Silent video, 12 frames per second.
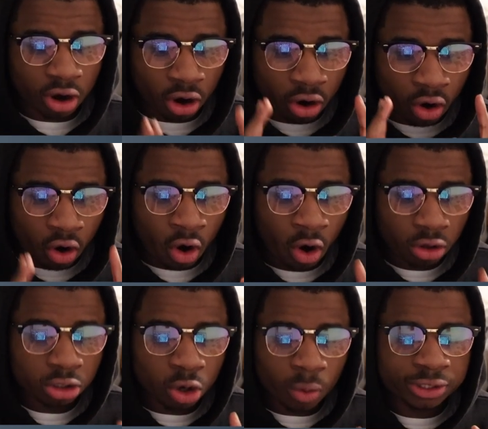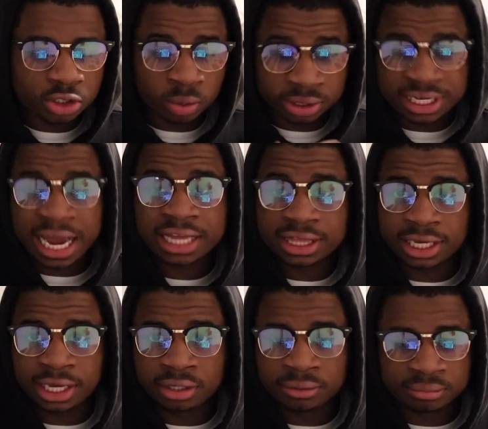are all going to attack the
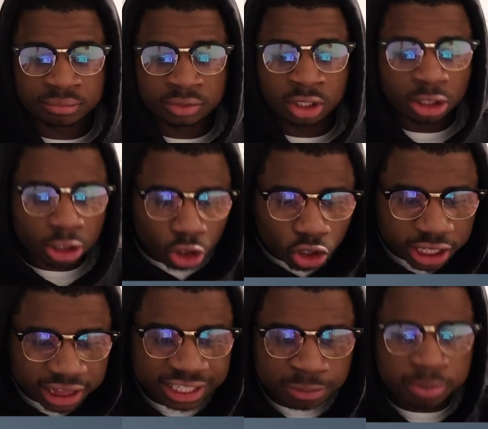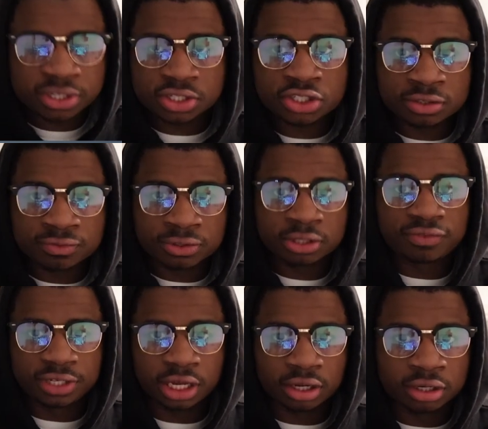king. Look at this position for the
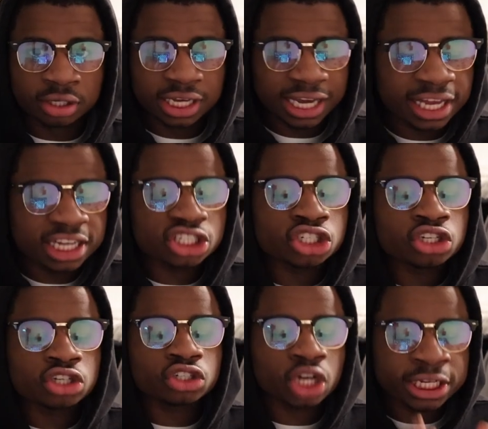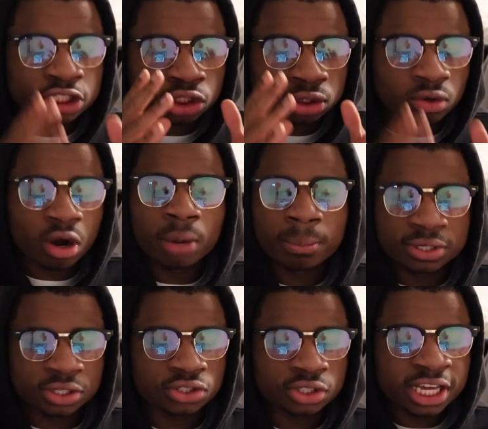Vienna. It is such a strong
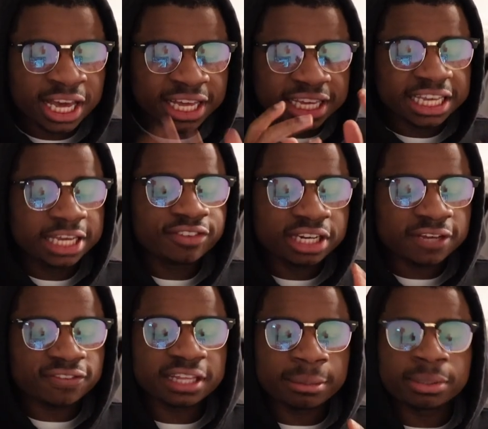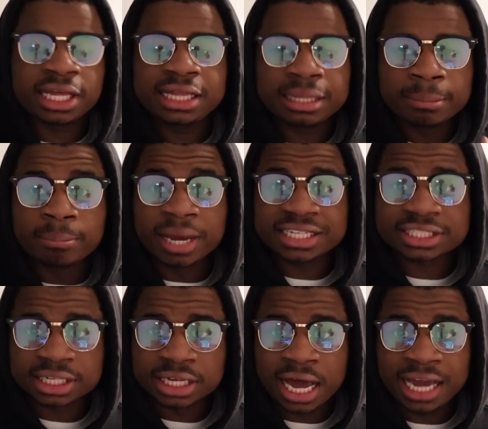position. Even if they play the
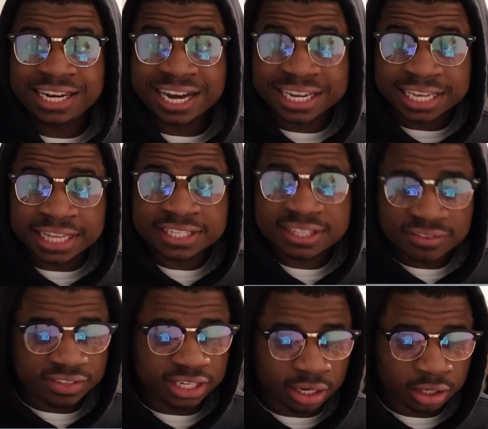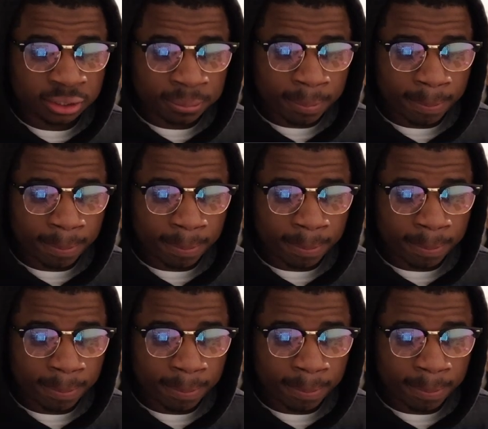best line against the Vienna,